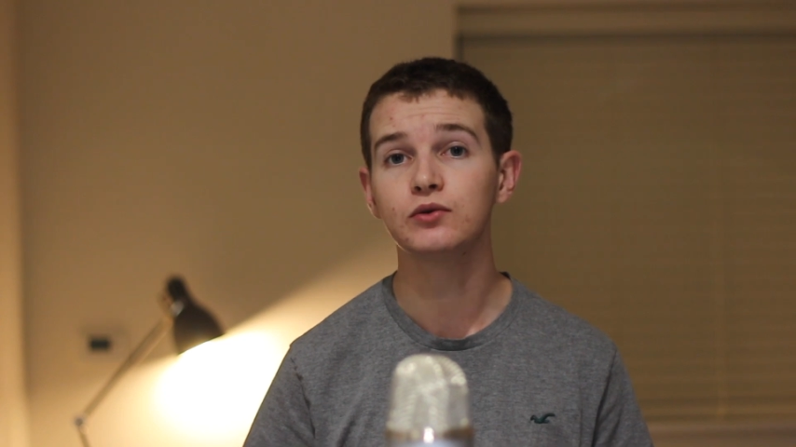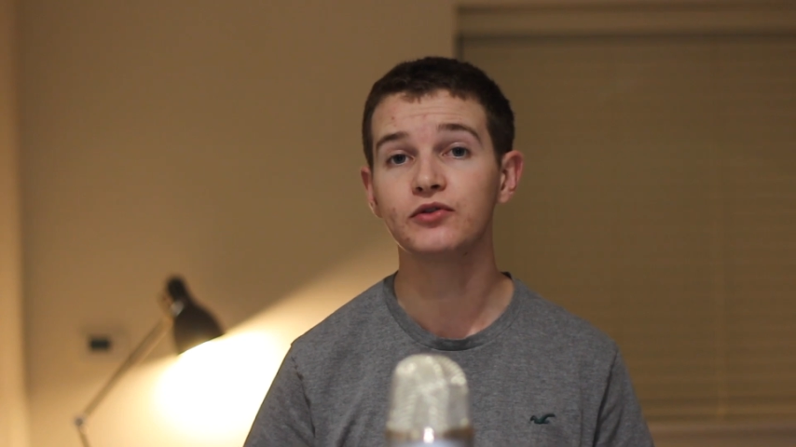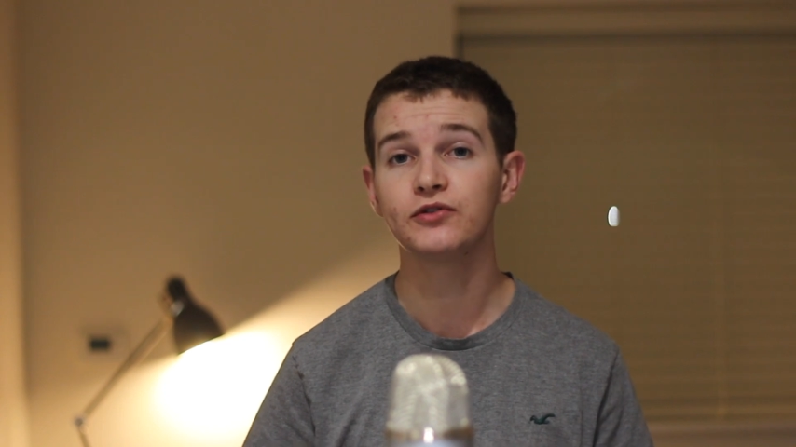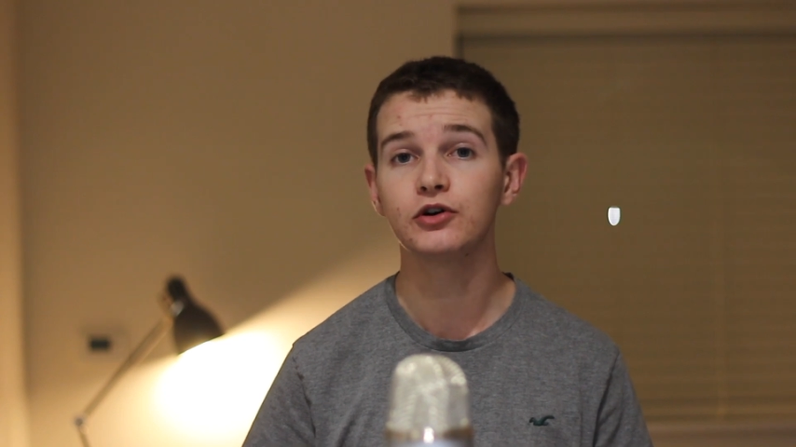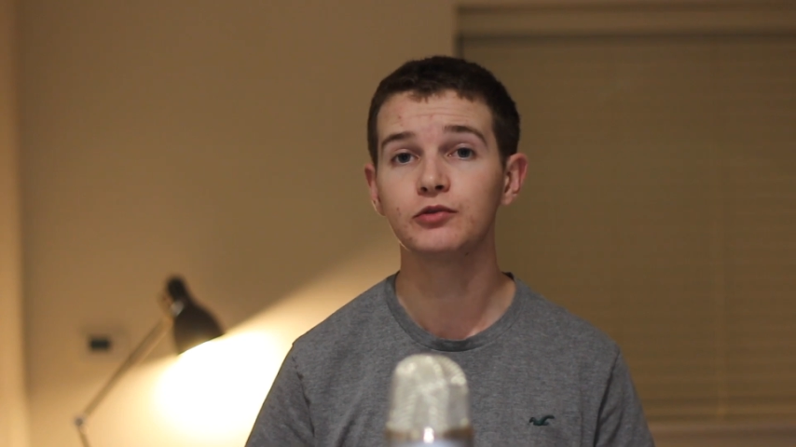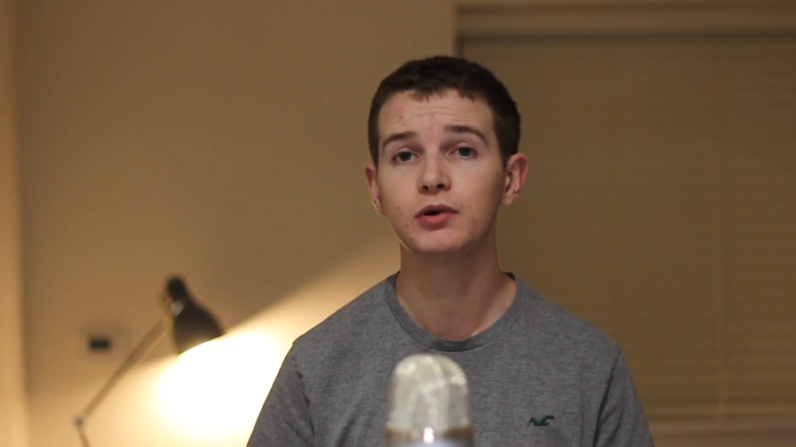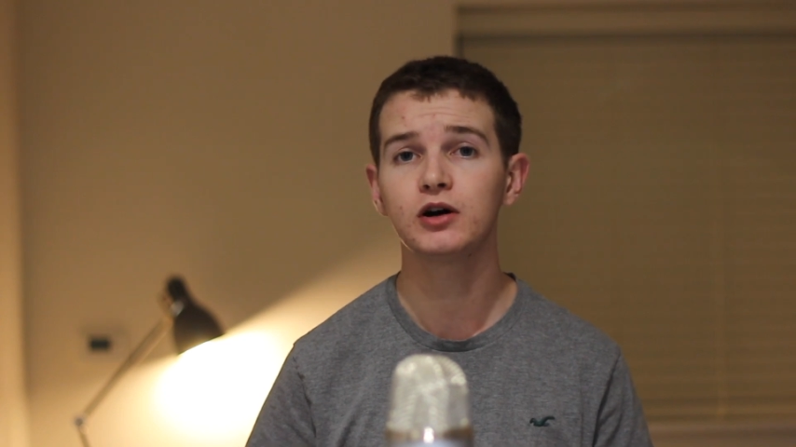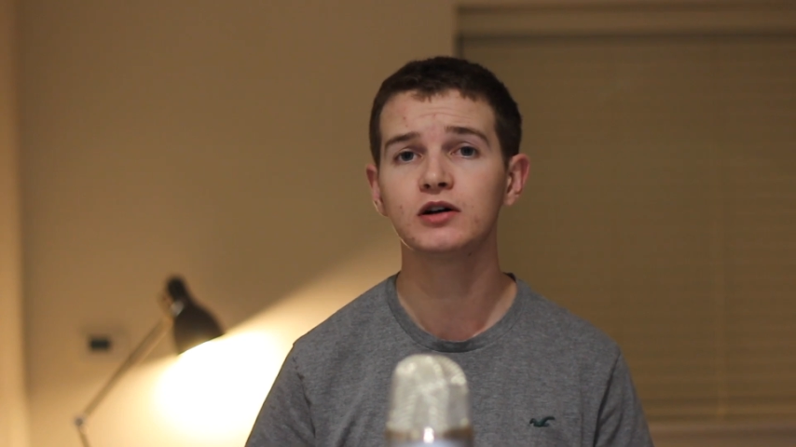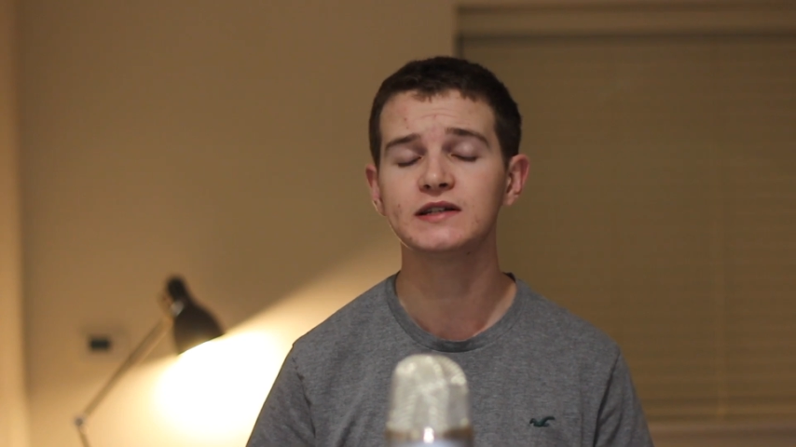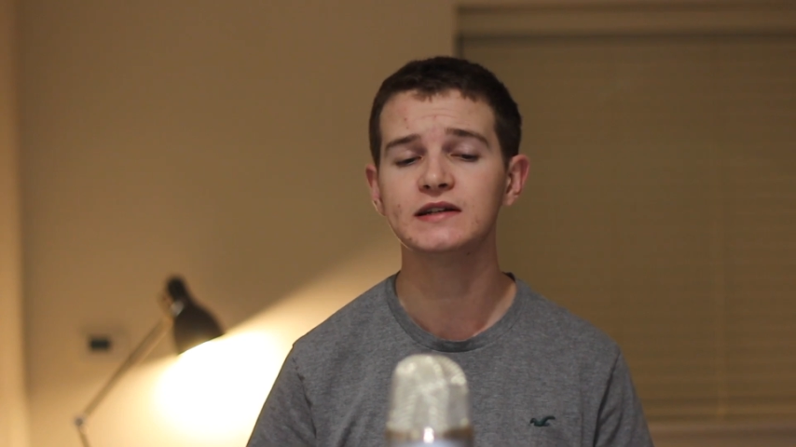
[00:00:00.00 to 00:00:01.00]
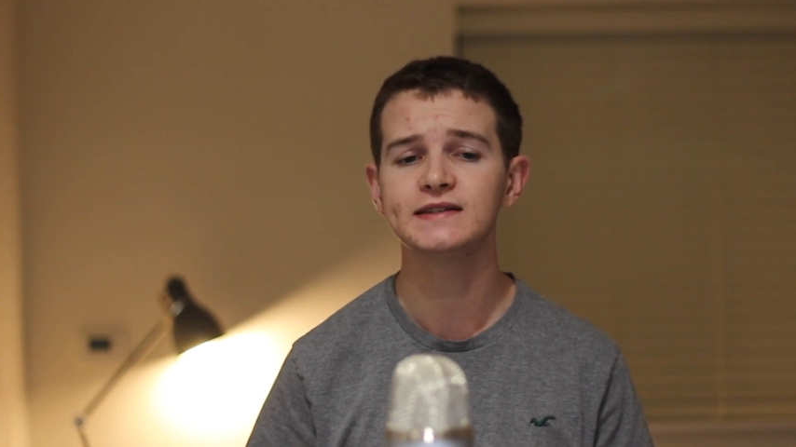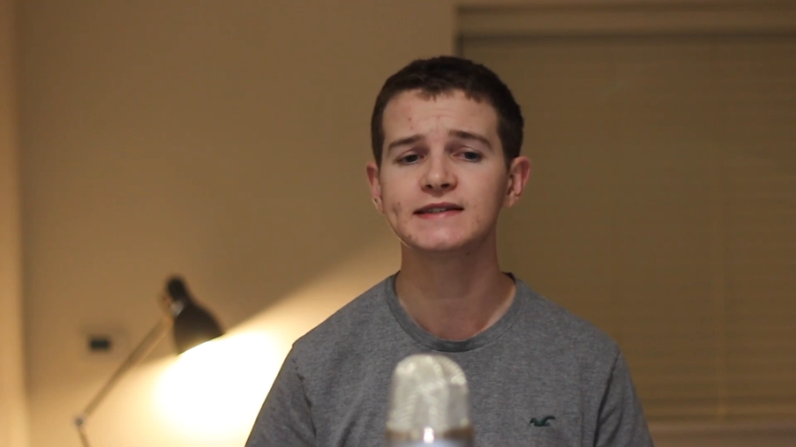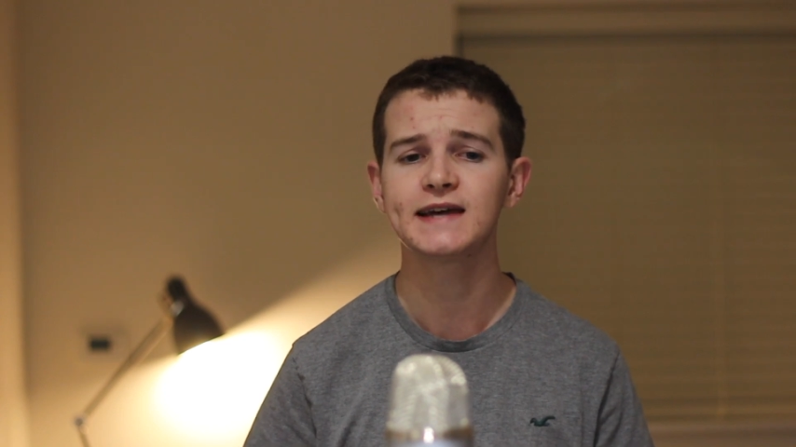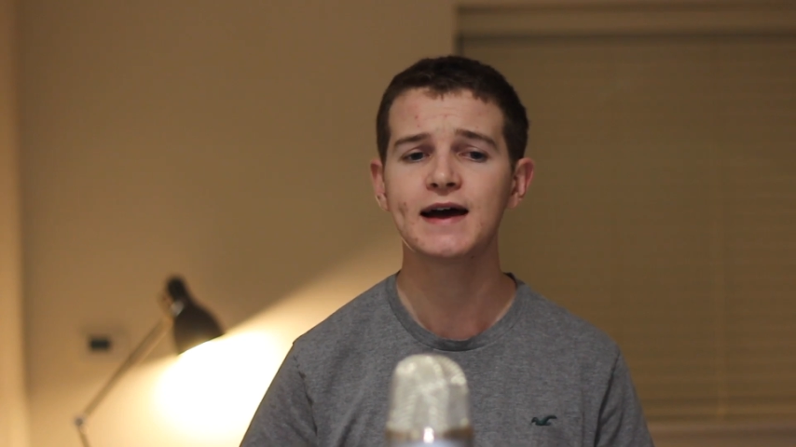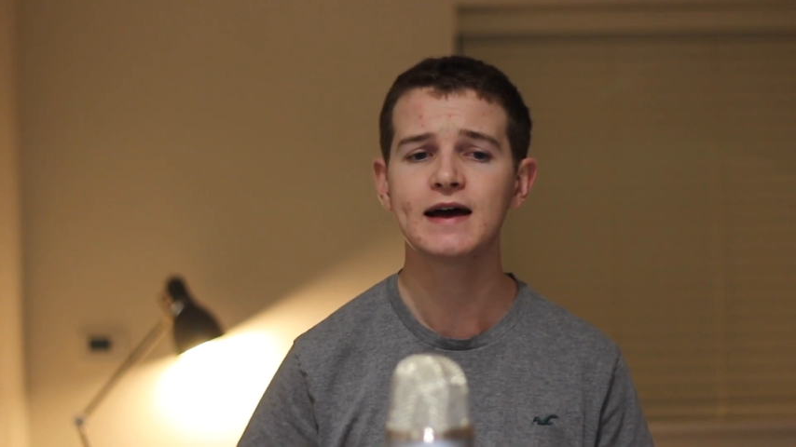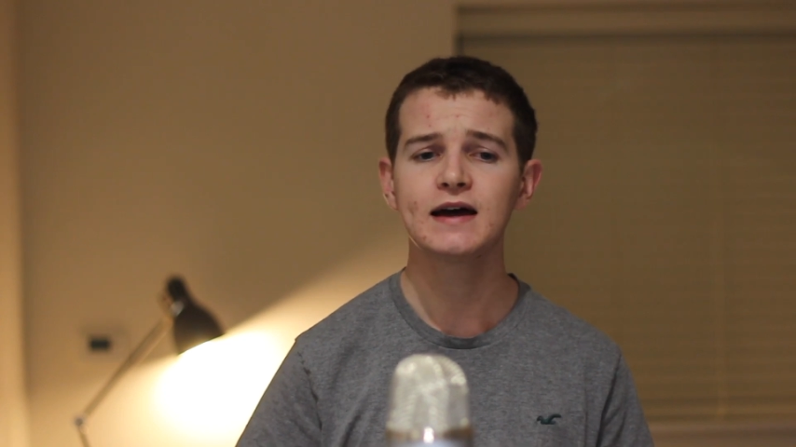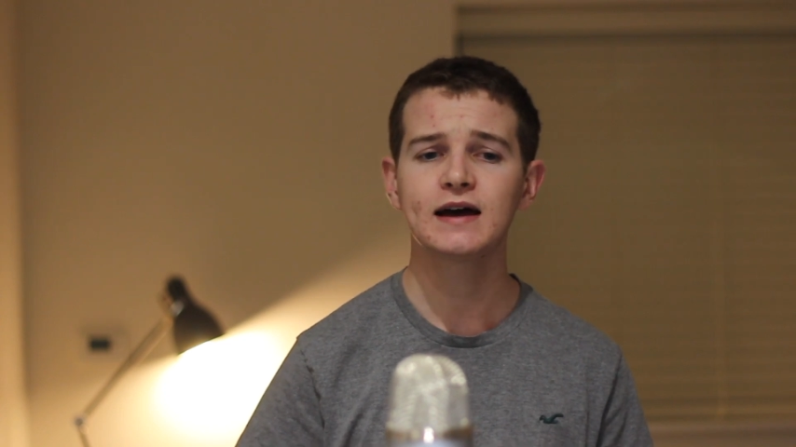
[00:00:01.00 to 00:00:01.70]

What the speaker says: or third parties.